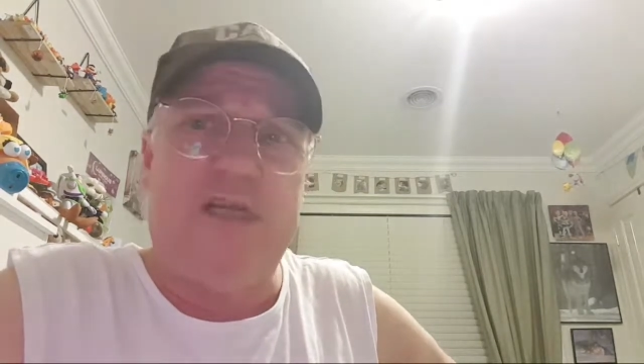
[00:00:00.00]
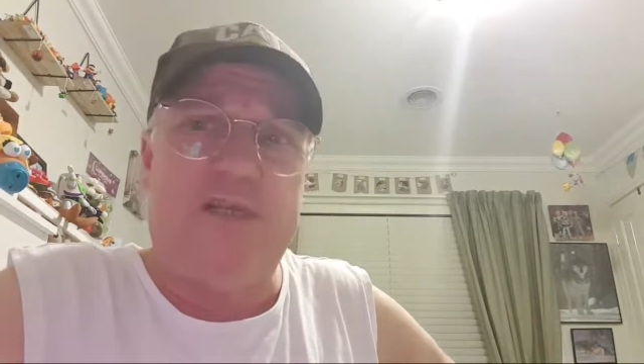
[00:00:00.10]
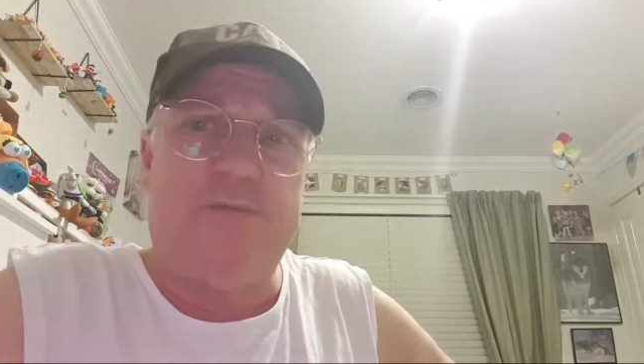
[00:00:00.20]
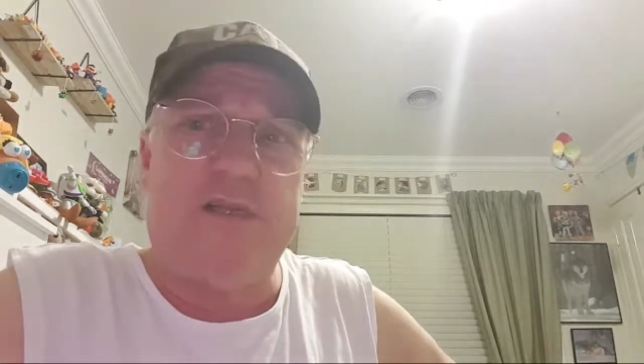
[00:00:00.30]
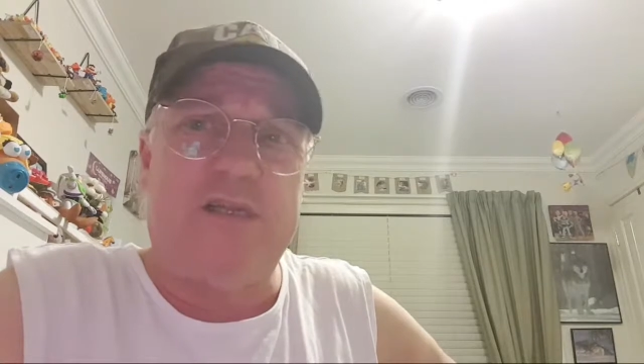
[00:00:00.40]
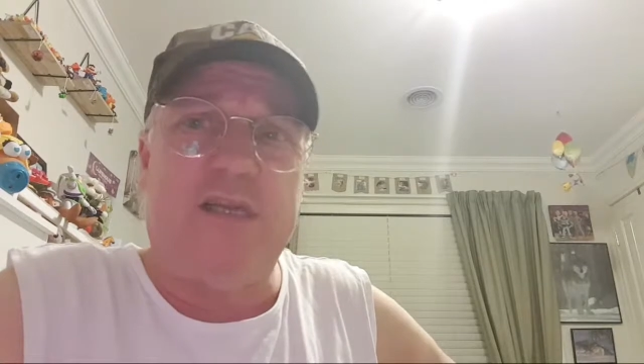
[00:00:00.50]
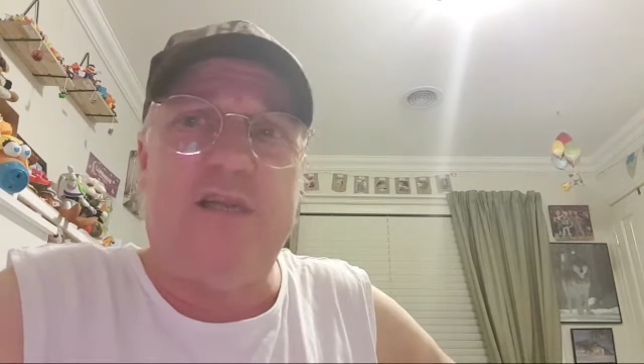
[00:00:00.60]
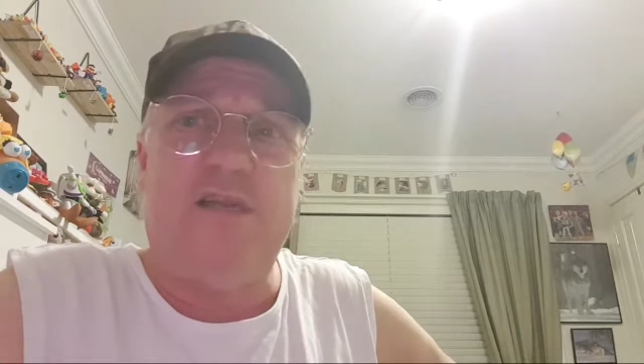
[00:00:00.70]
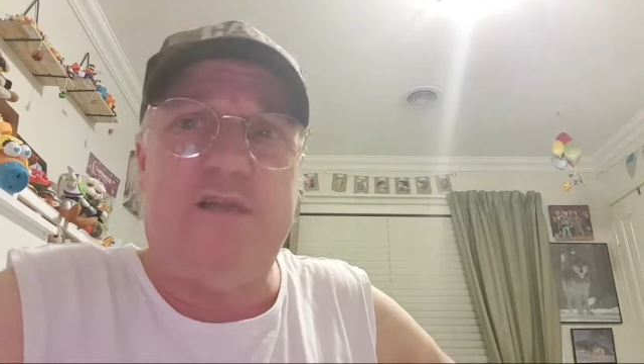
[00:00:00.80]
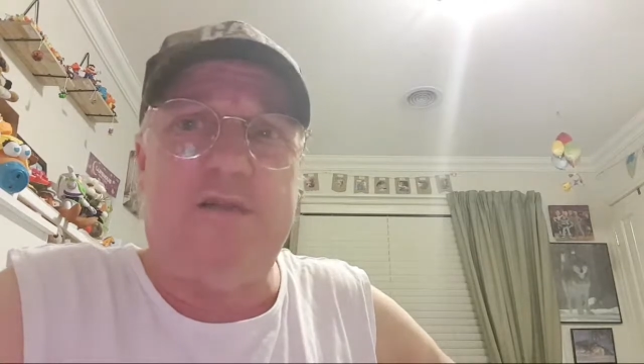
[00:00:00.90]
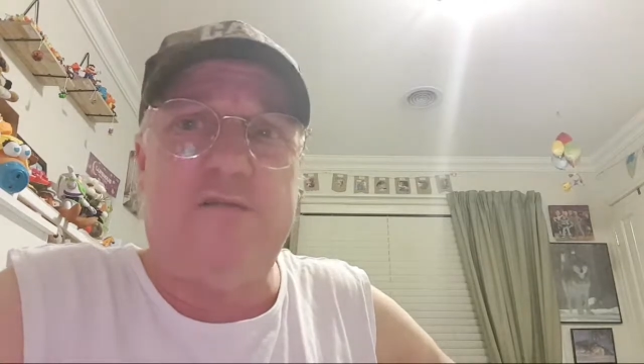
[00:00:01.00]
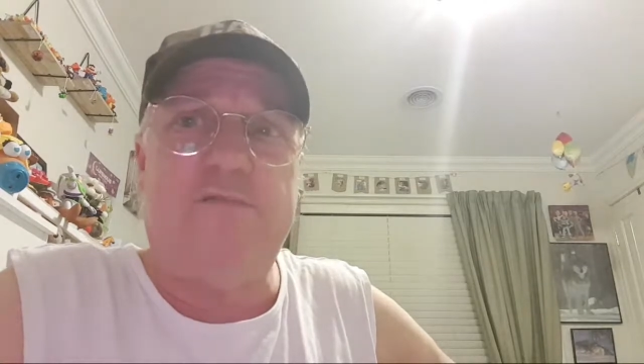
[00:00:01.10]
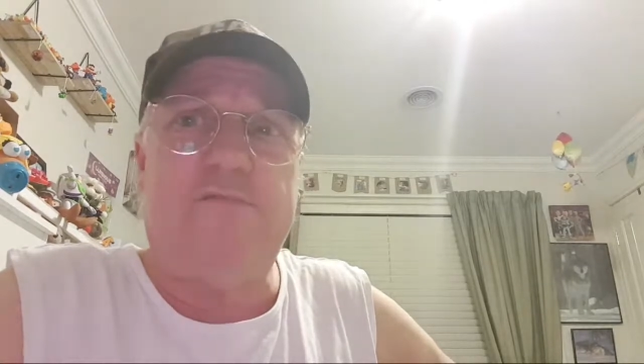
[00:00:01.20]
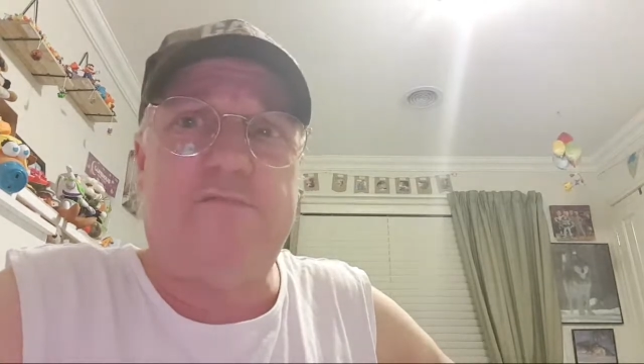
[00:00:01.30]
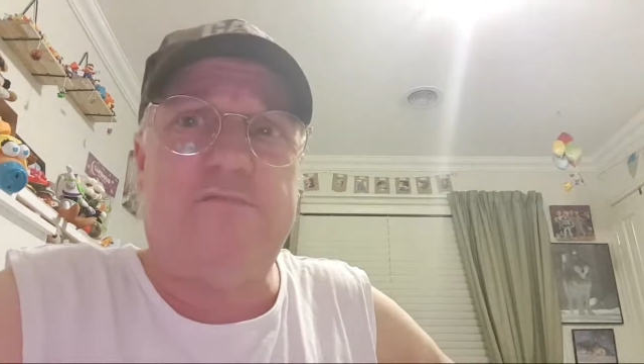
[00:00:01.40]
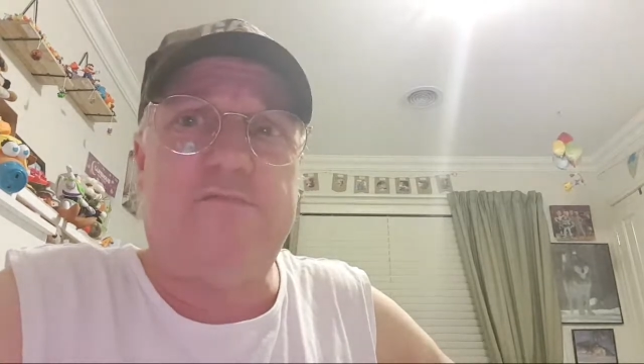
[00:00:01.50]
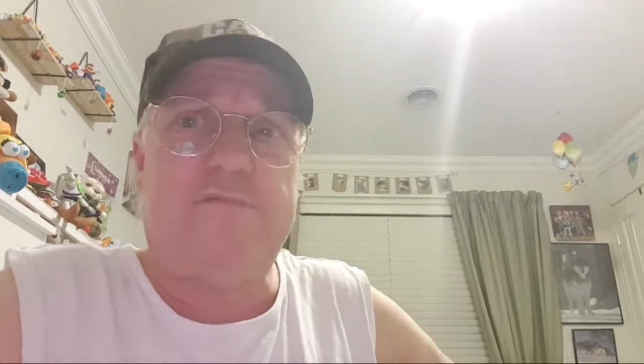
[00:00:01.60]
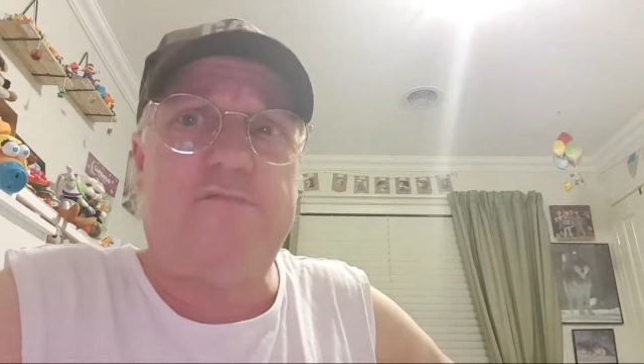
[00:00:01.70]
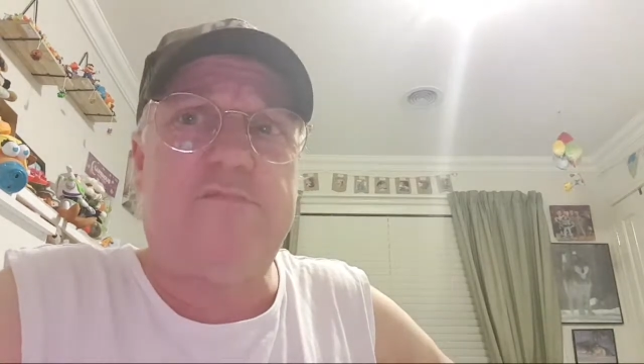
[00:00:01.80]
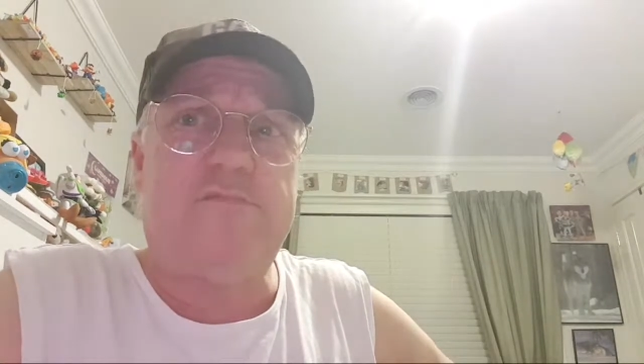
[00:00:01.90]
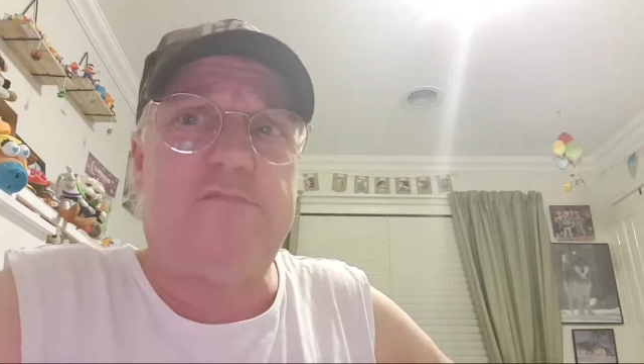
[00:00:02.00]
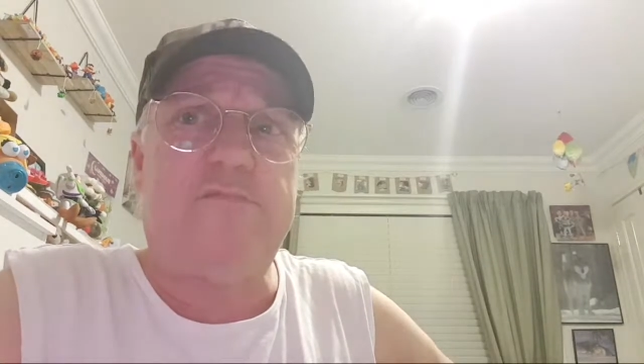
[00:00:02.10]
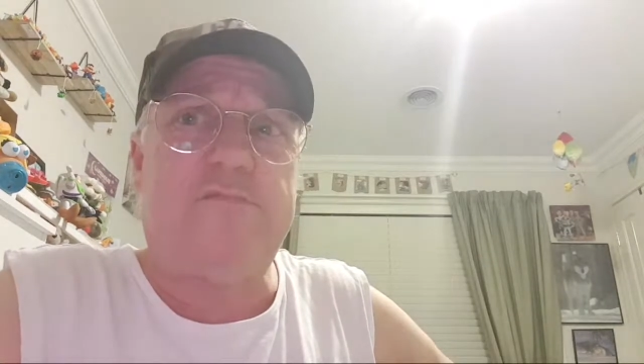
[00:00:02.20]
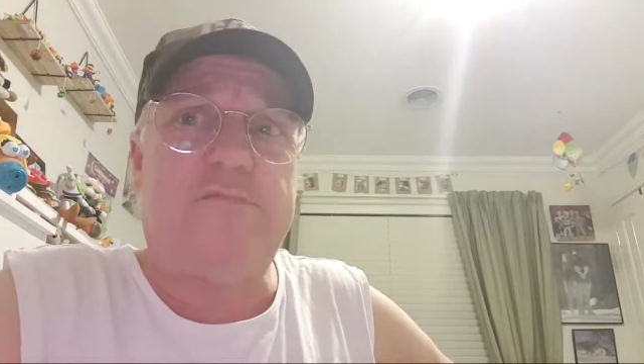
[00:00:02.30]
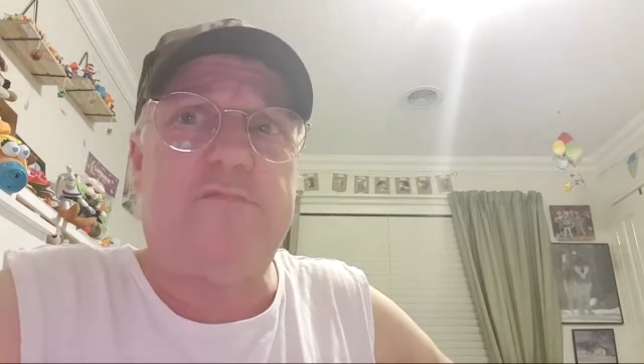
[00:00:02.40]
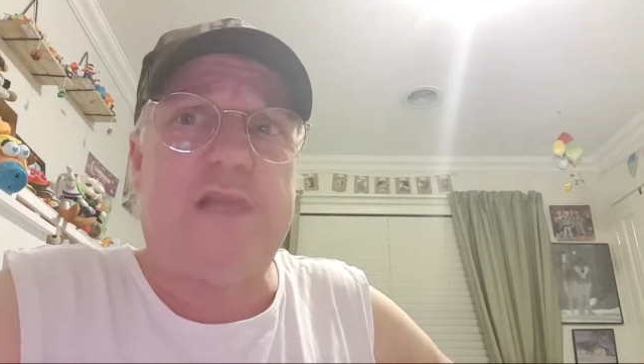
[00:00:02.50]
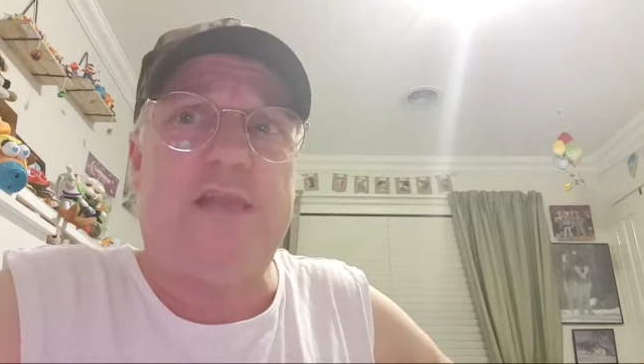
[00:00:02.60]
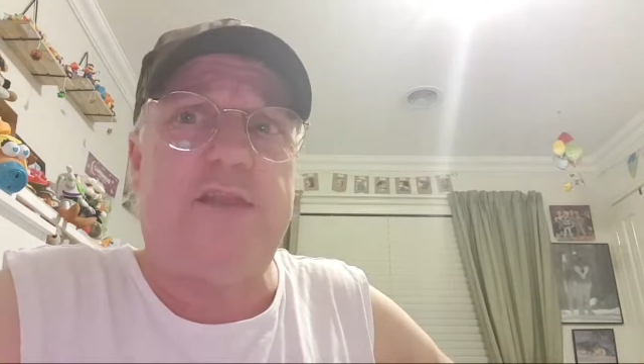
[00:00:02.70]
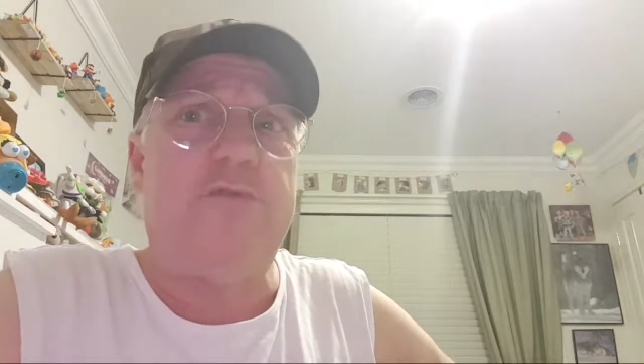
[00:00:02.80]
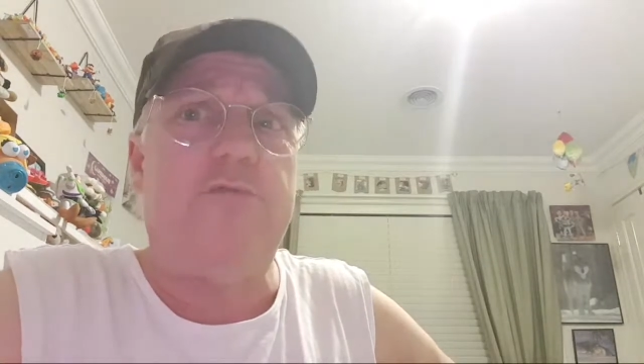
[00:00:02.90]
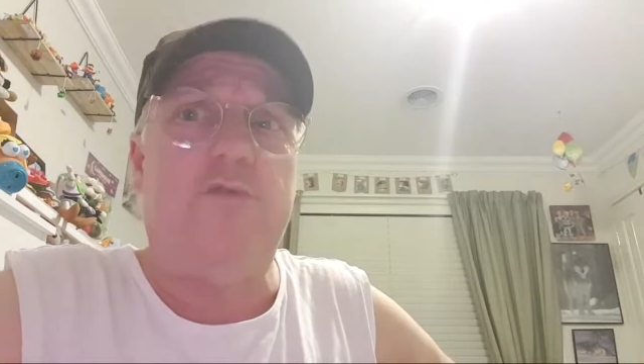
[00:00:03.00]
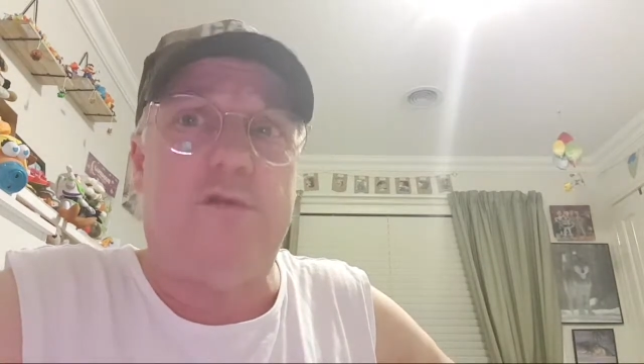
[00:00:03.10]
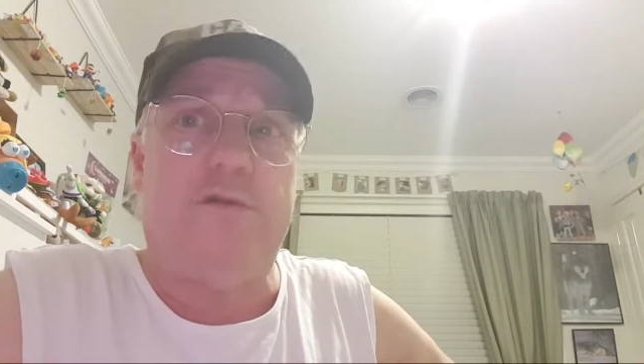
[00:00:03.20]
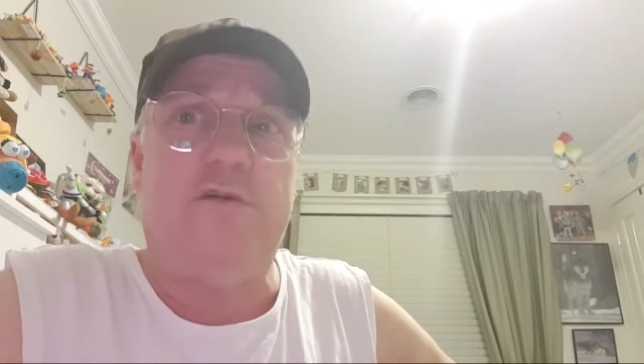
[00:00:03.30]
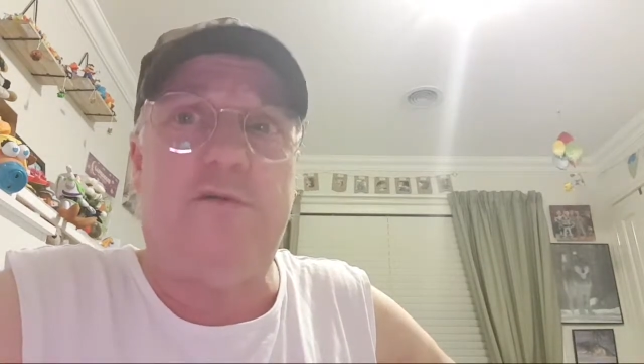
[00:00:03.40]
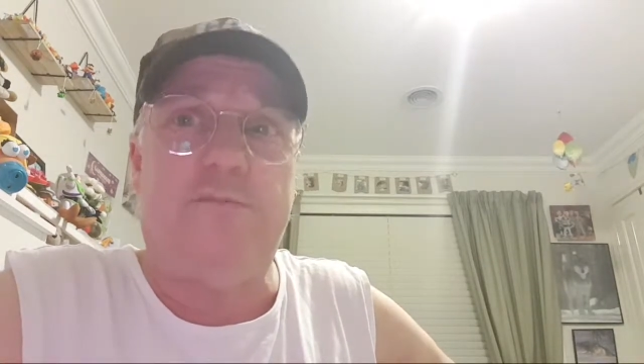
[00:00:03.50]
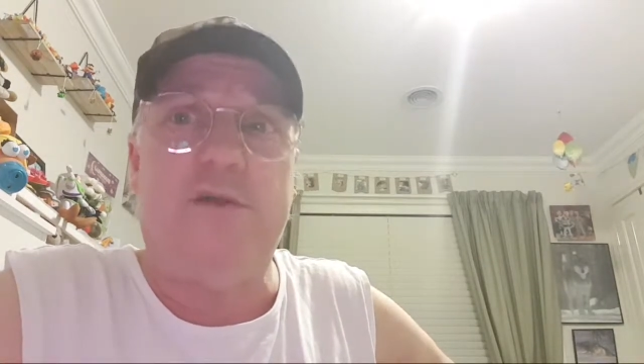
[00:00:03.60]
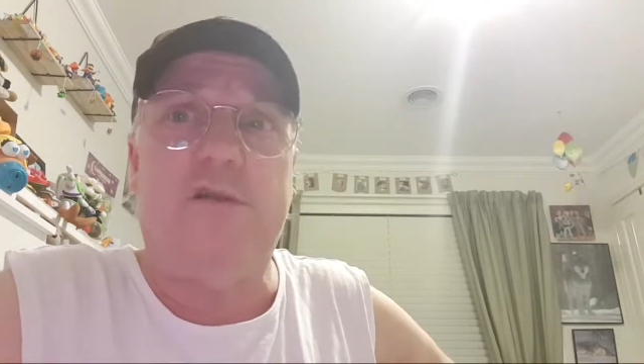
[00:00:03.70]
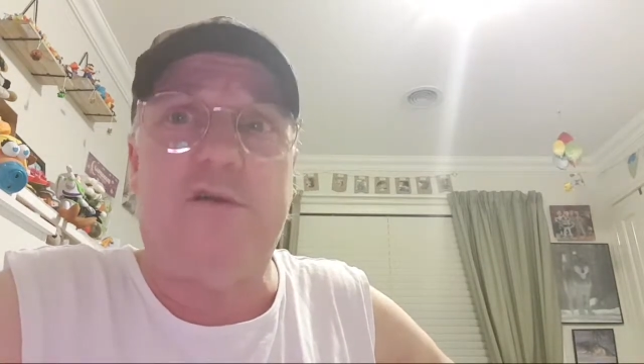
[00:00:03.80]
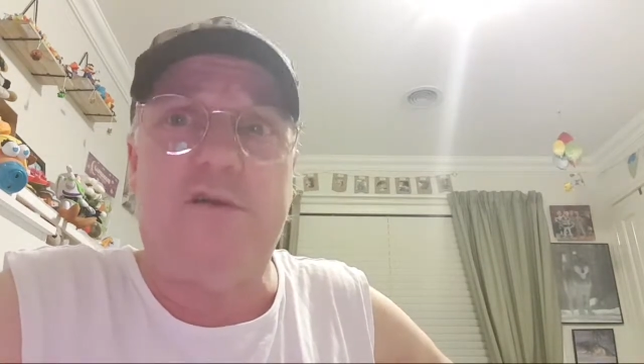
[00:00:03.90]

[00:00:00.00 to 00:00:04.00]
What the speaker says: expect to get a thank you all the time, but